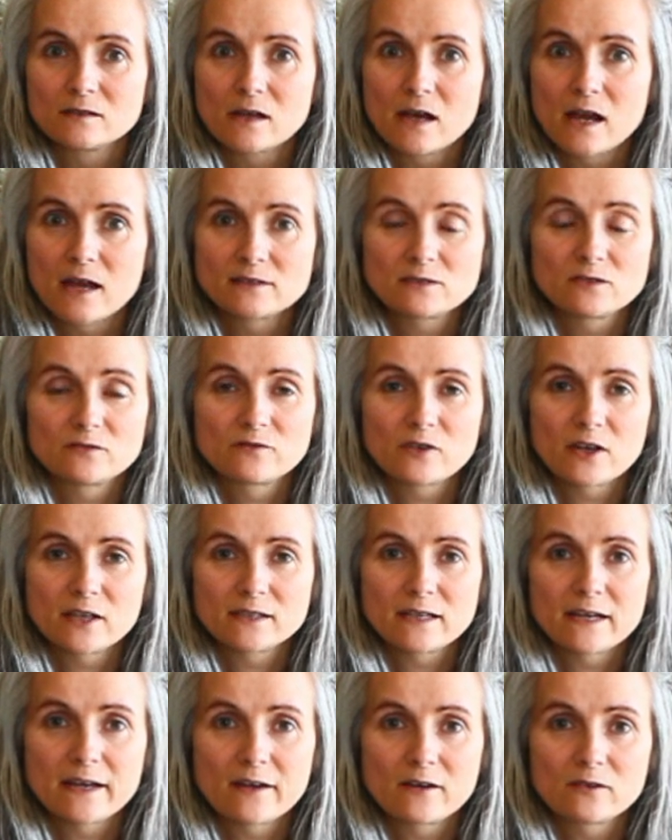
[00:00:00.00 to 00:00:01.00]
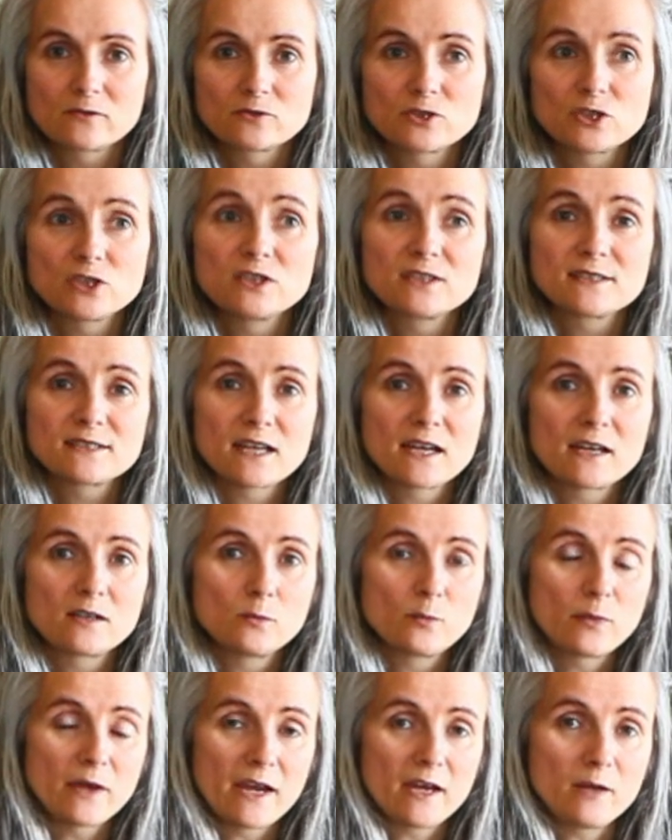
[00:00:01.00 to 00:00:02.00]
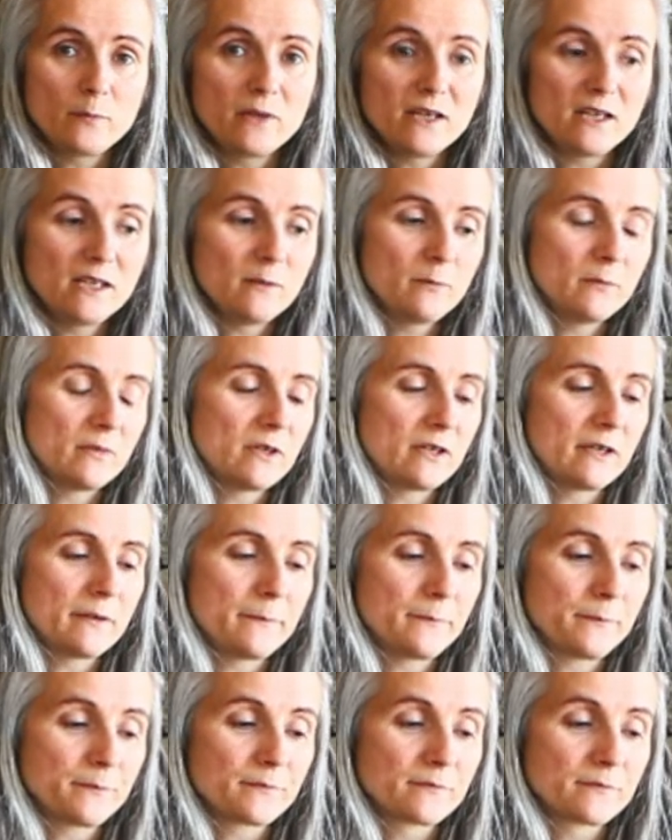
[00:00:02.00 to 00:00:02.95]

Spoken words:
as of right now. She just had a baby, but